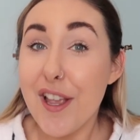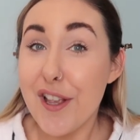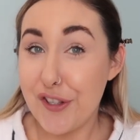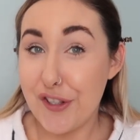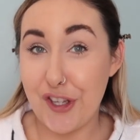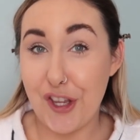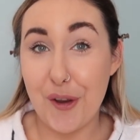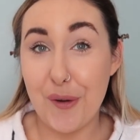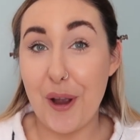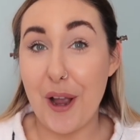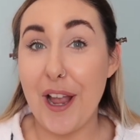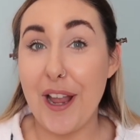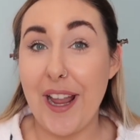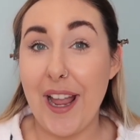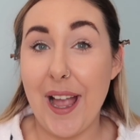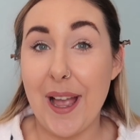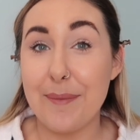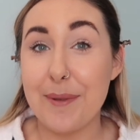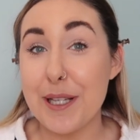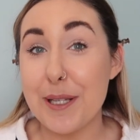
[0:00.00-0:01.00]
So I
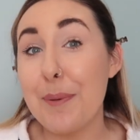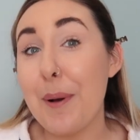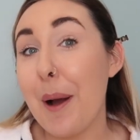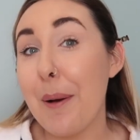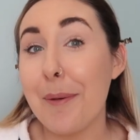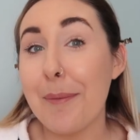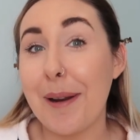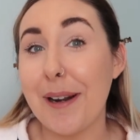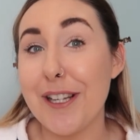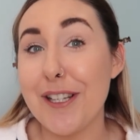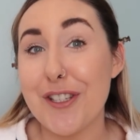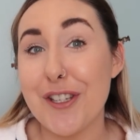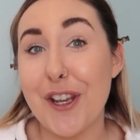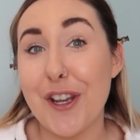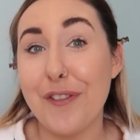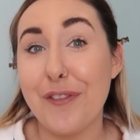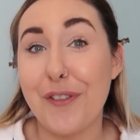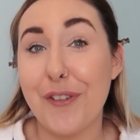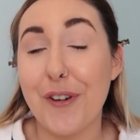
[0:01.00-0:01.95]
am a department manager